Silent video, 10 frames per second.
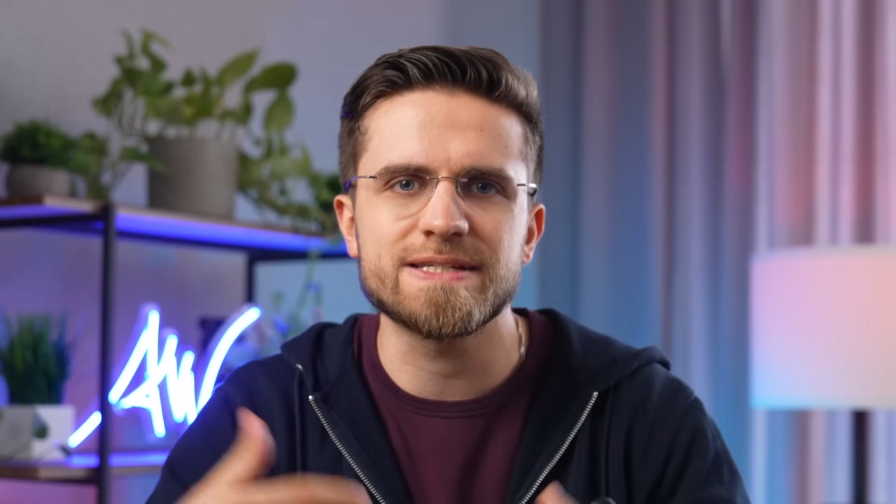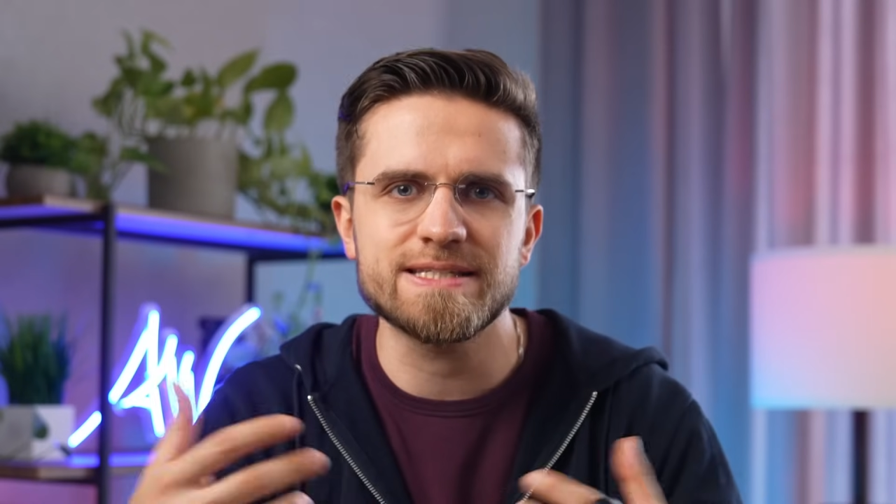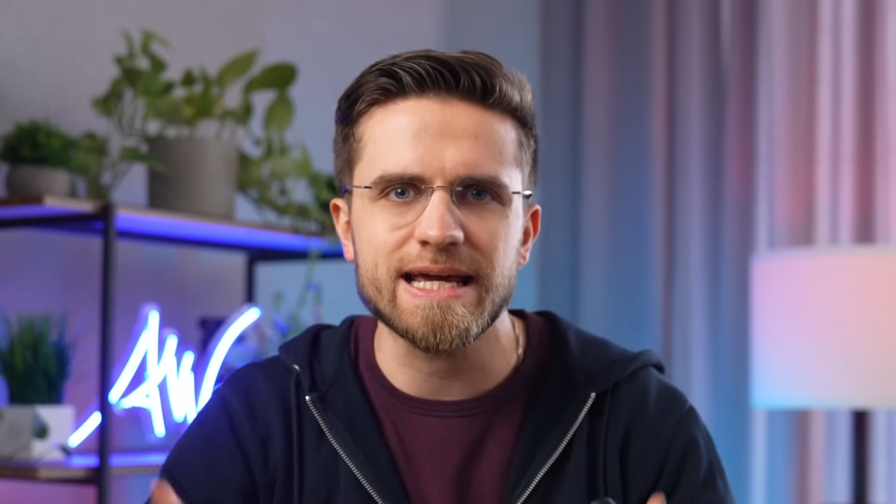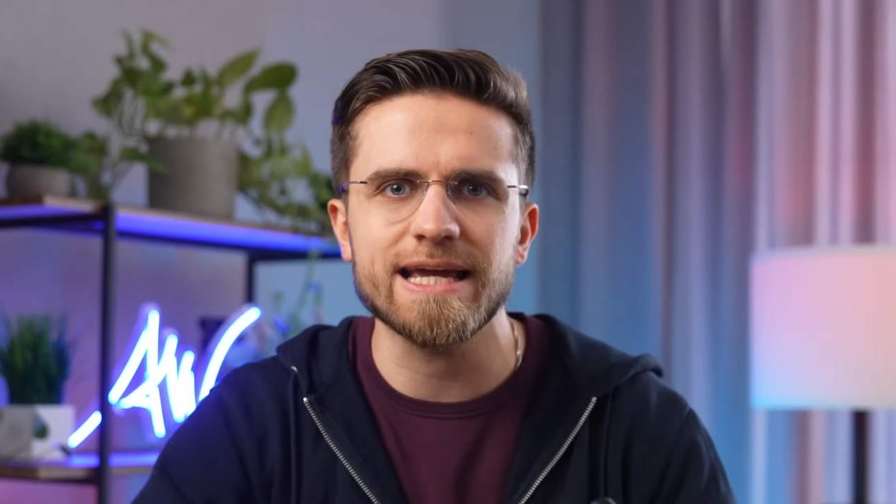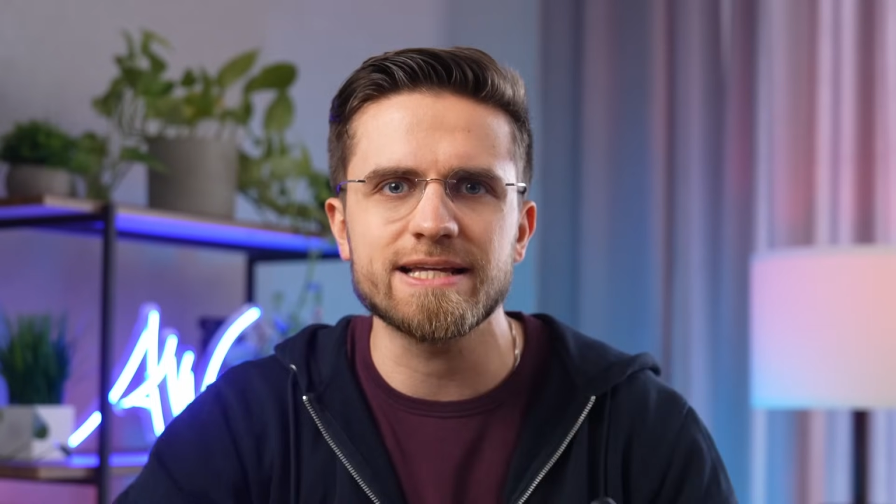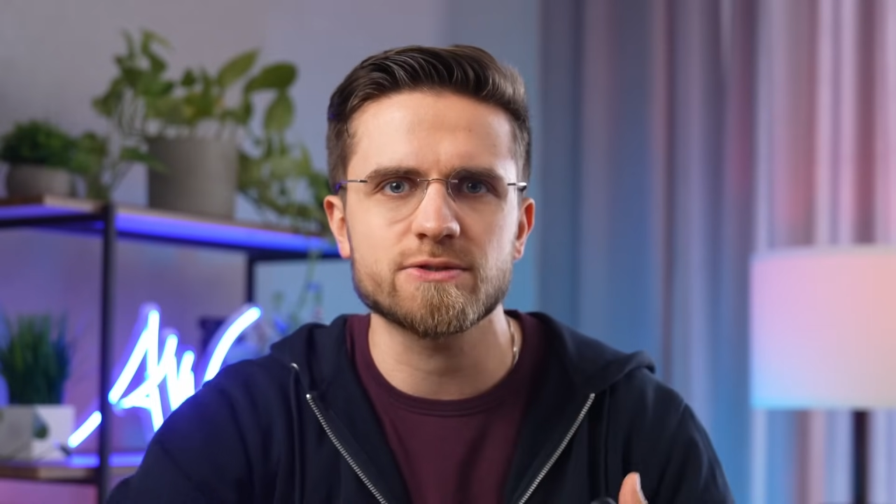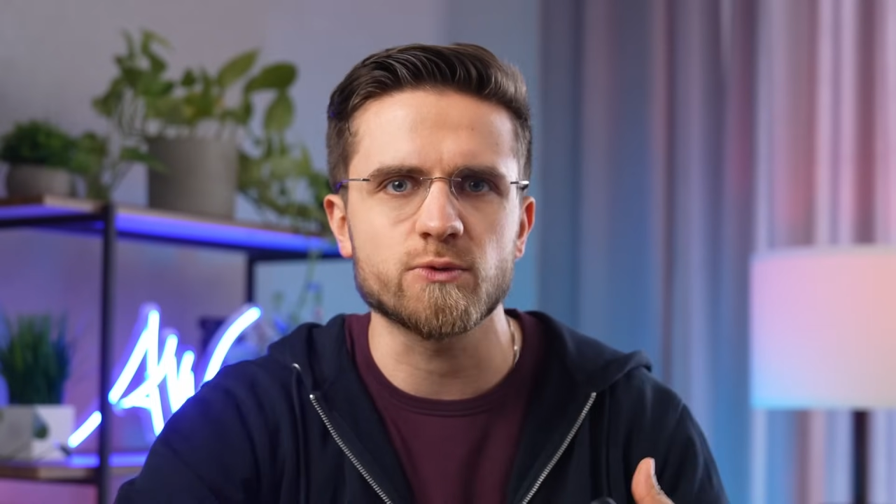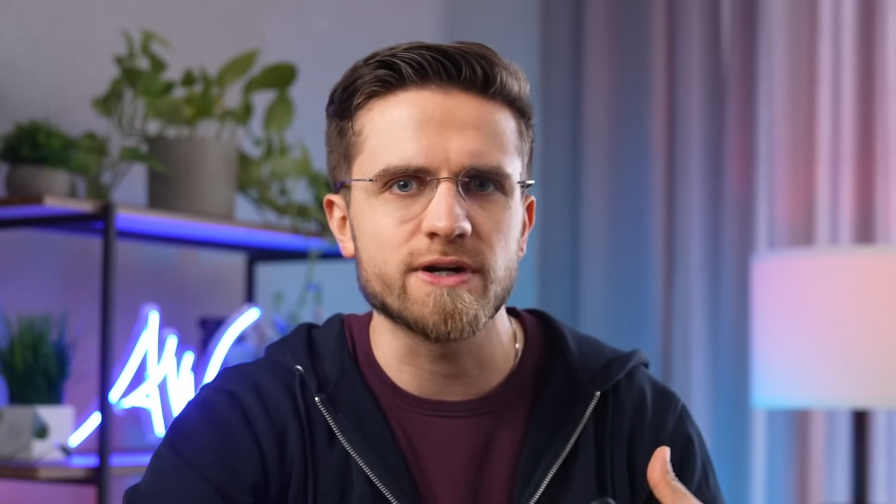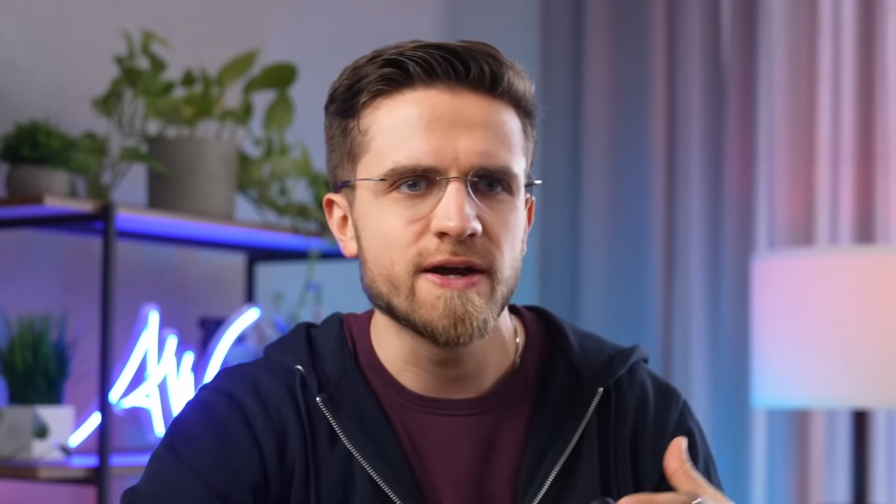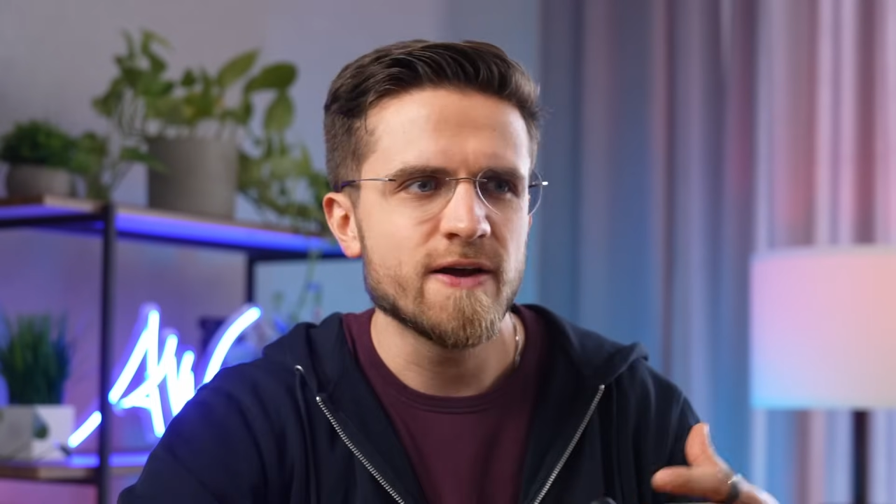mistakes
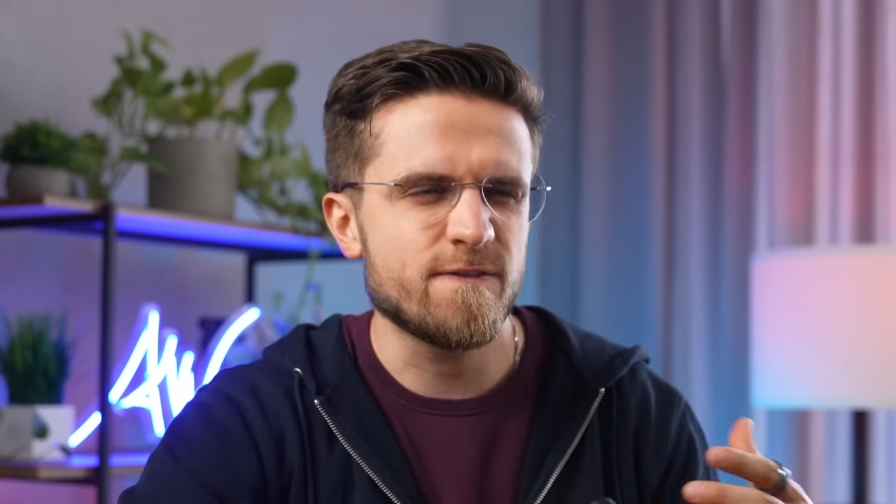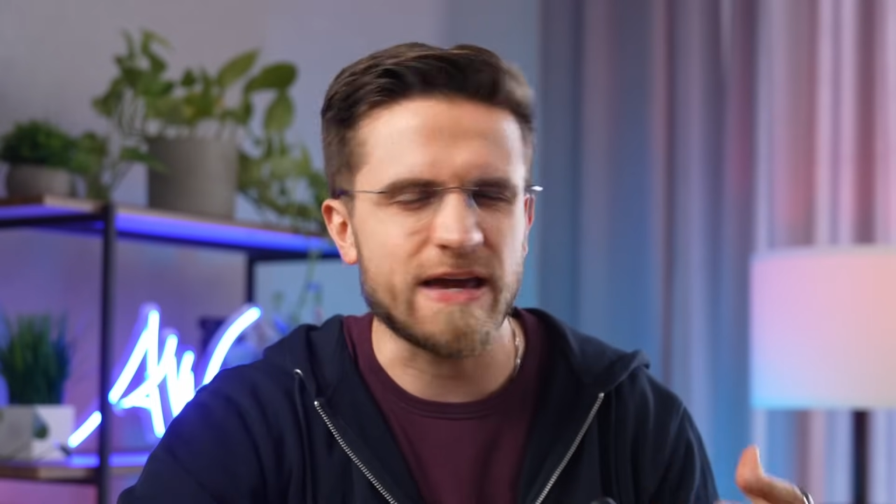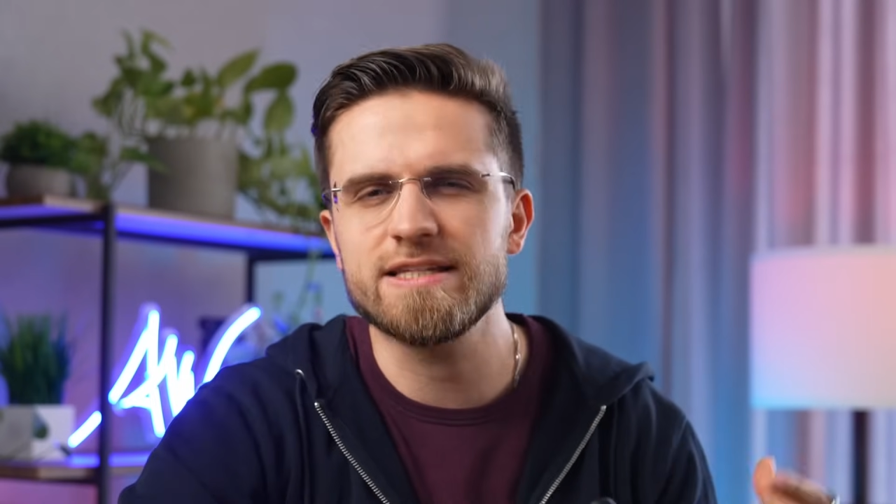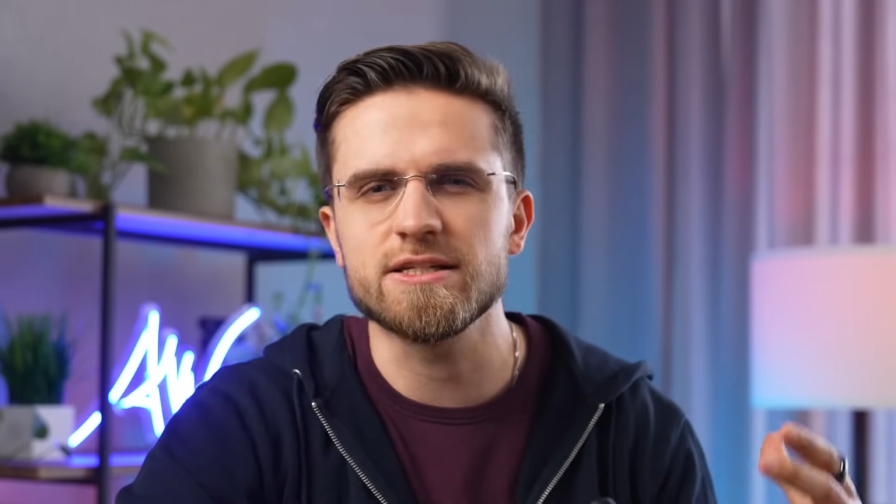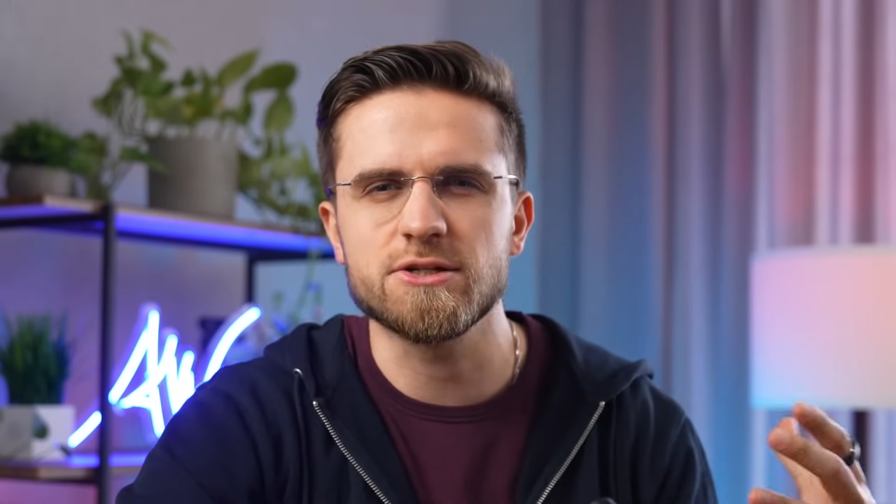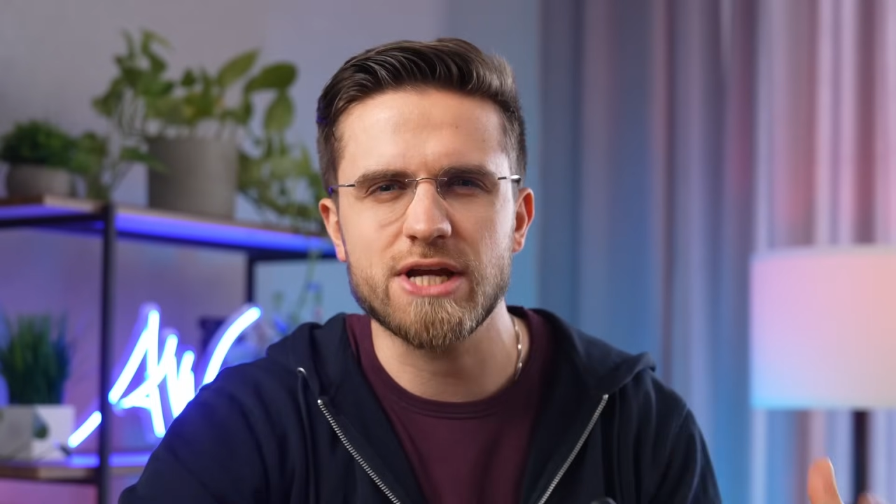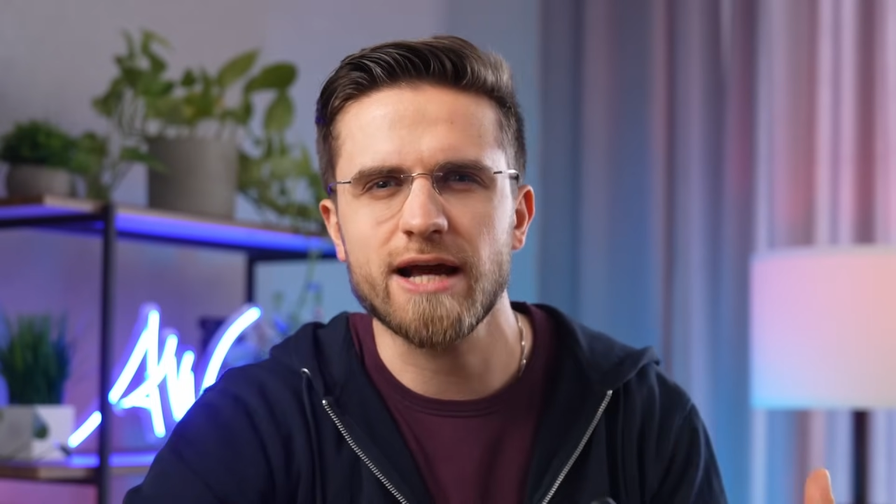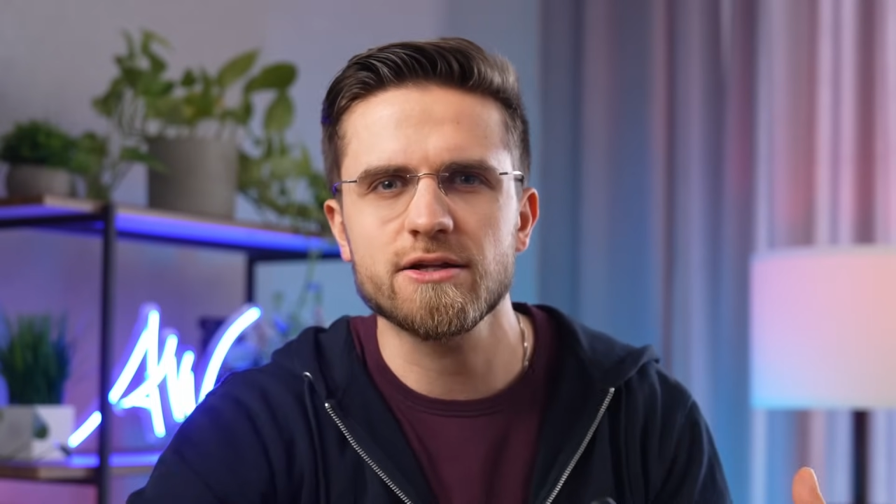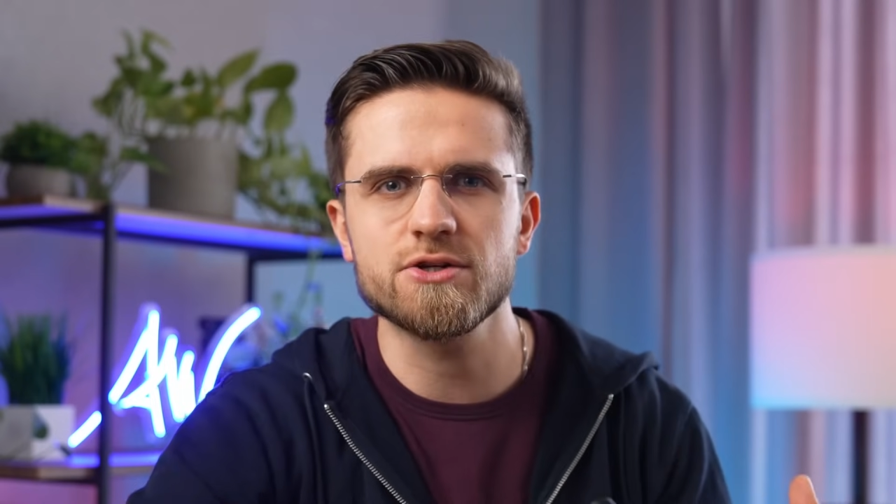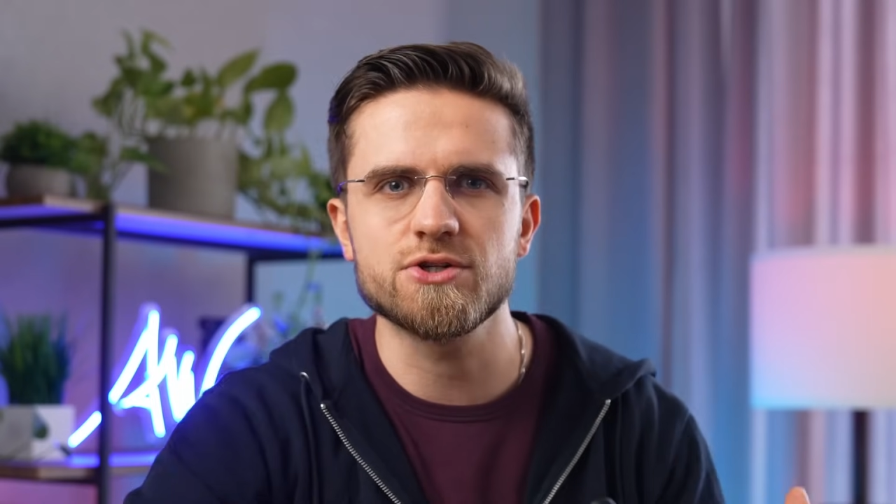or facing
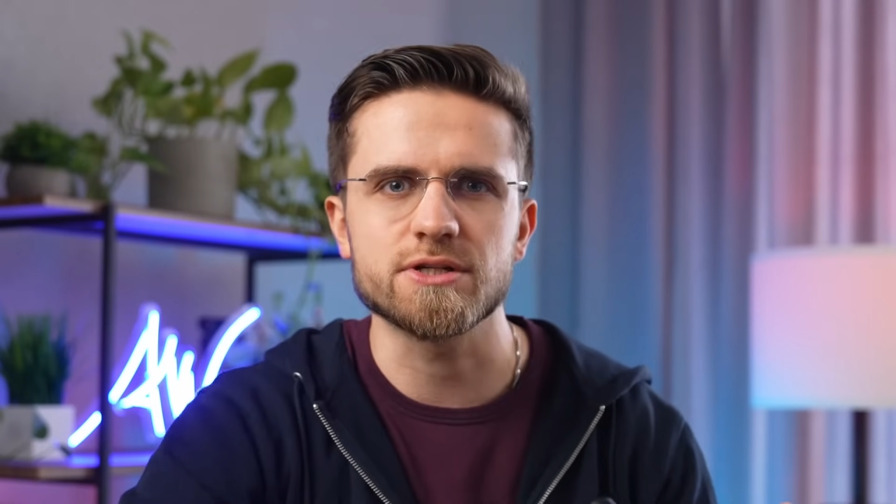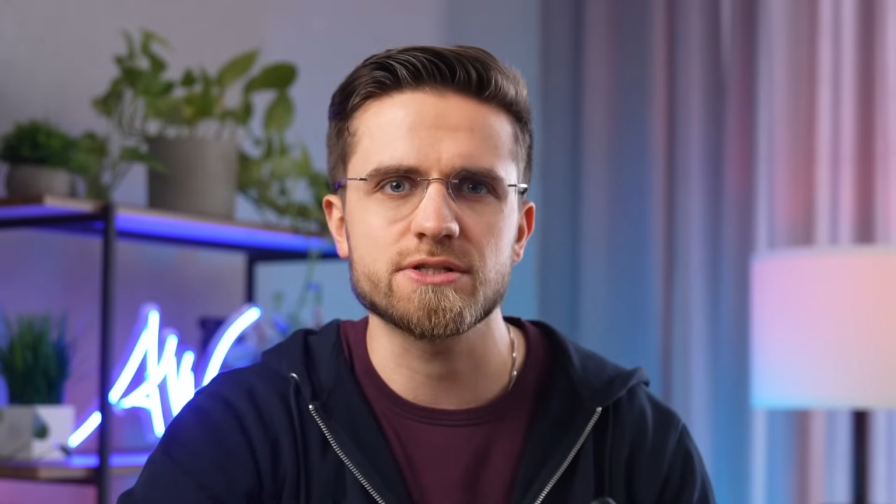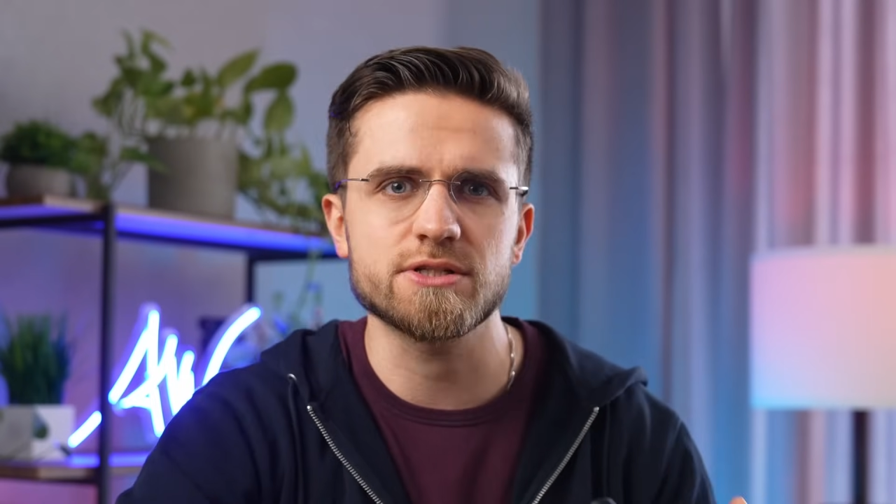challenges.